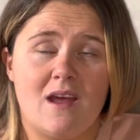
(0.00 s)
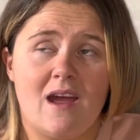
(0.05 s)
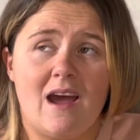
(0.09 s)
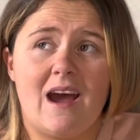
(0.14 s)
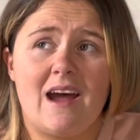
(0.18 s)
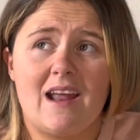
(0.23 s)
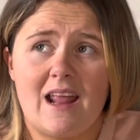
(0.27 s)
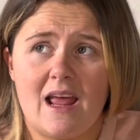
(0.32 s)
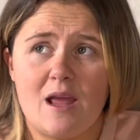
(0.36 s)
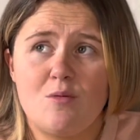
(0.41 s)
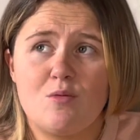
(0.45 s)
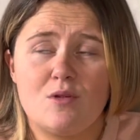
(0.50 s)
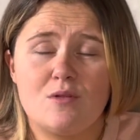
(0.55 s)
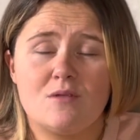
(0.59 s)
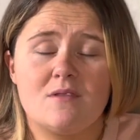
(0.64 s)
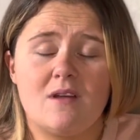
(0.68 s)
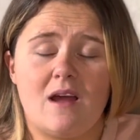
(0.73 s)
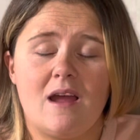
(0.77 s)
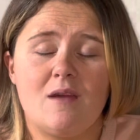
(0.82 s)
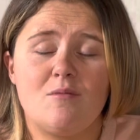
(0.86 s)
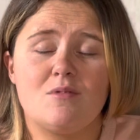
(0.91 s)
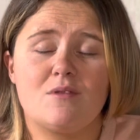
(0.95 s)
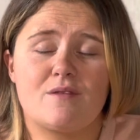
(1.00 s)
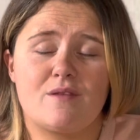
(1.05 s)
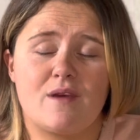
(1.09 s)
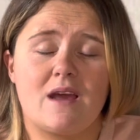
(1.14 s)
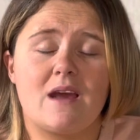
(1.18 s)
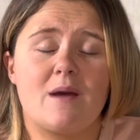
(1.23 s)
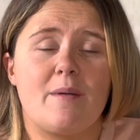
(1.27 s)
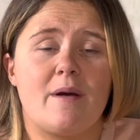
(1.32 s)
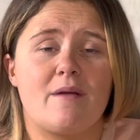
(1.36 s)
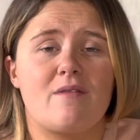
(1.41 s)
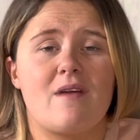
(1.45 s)
And I will think
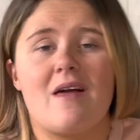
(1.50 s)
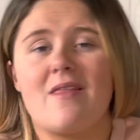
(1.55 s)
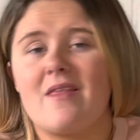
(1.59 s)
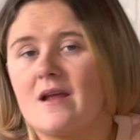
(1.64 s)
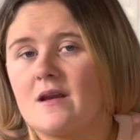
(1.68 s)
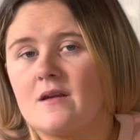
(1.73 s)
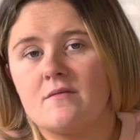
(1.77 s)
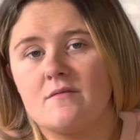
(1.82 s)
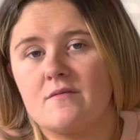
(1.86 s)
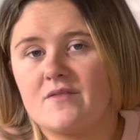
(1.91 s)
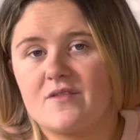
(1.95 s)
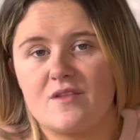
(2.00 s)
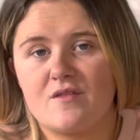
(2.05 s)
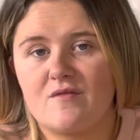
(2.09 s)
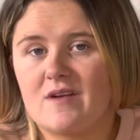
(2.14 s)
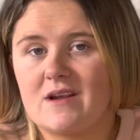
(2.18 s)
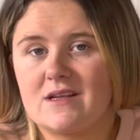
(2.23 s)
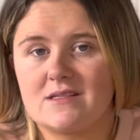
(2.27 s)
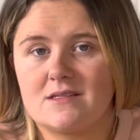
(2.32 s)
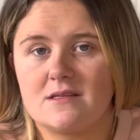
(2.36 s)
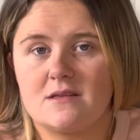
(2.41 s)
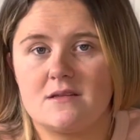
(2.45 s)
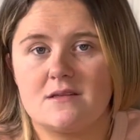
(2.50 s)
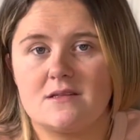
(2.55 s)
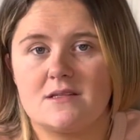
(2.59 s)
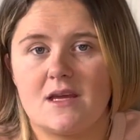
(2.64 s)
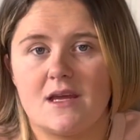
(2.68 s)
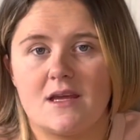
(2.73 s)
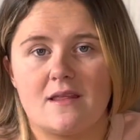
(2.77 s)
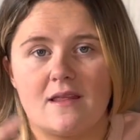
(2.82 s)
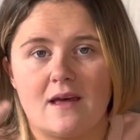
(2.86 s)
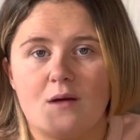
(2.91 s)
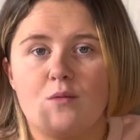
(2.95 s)
about that then for the rest of the
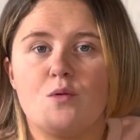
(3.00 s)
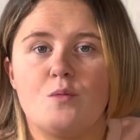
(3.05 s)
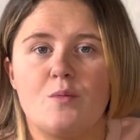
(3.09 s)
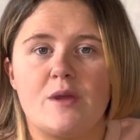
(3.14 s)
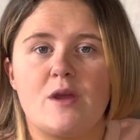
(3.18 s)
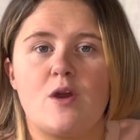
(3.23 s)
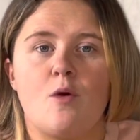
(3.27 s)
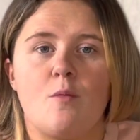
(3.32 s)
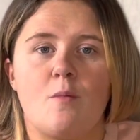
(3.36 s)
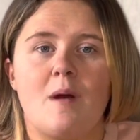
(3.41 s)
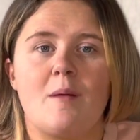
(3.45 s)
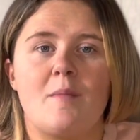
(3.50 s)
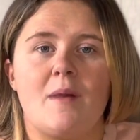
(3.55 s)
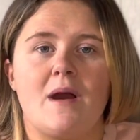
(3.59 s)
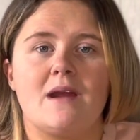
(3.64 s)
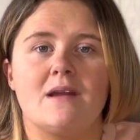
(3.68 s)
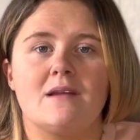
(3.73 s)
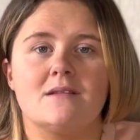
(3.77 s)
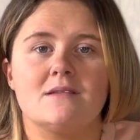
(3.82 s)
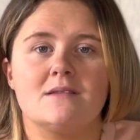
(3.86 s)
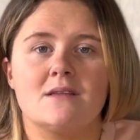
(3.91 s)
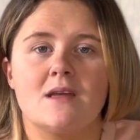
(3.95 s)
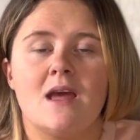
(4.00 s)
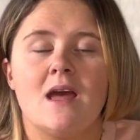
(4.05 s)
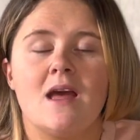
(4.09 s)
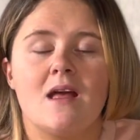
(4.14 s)
day. That will be on my mind.